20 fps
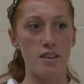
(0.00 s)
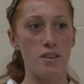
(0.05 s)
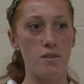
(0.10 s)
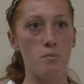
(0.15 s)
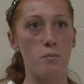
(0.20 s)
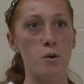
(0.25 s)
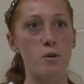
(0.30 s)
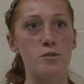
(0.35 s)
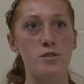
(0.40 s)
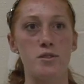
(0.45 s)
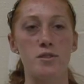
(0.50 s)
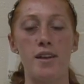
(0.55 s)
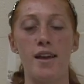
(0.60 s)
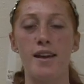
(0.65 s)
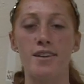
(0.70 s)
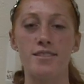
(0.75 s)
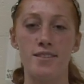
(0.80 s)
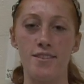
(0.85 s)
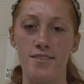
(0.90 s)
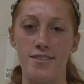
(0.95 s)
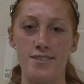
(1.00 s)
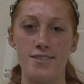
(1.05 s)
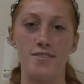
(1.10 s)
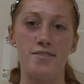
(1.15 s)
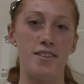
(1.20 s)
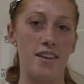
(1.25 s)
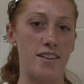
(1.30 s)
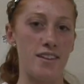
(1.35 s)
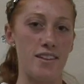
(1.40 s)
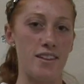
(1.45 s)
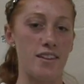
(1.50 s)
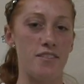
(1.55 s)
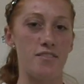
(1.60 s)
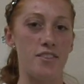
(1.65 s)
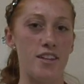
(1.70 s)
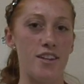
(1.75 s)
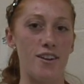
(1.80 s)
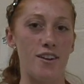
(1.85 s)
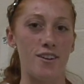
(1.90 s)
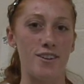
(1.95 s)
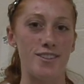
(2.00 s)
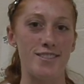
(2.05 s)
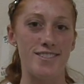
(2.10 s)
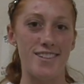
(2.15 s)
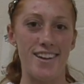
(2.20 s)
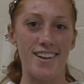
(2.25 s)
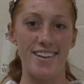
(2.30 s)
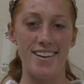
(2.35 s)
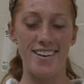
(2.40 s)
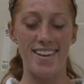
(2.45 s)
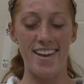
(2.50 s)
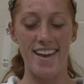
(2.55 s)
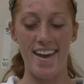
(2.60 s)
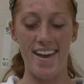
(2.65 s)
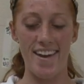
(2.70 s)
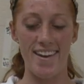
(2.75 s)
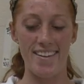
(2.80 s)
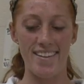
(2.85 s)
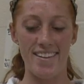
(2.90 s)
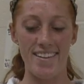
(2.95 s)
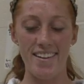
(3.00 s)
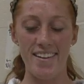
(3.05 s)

Most activities of daily living are done at